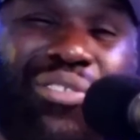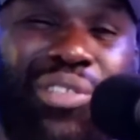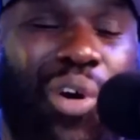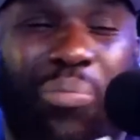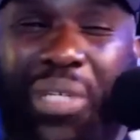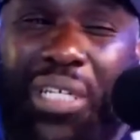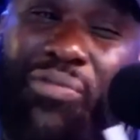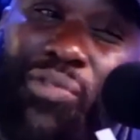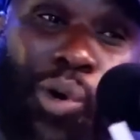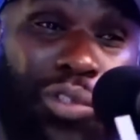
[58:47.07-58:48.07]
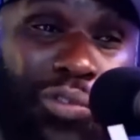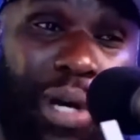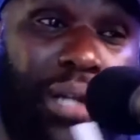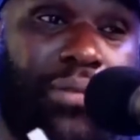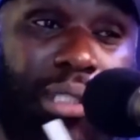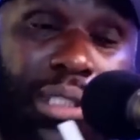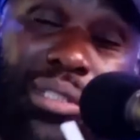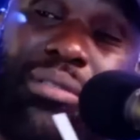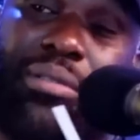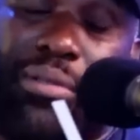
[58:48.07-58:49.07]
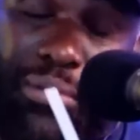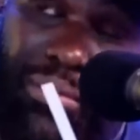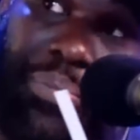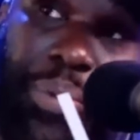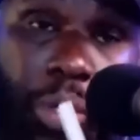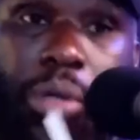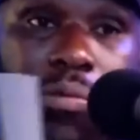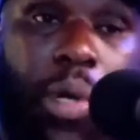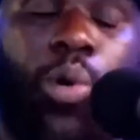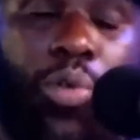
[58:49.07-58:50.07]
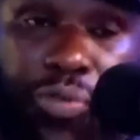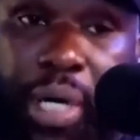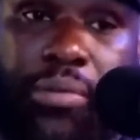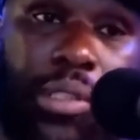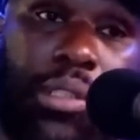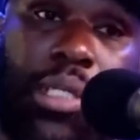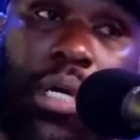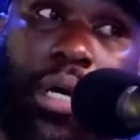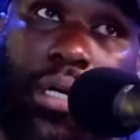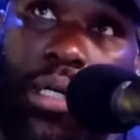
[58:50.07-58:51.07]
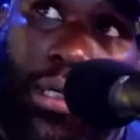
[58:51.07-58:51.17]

know many rose fragrances, pure rose fragrances that are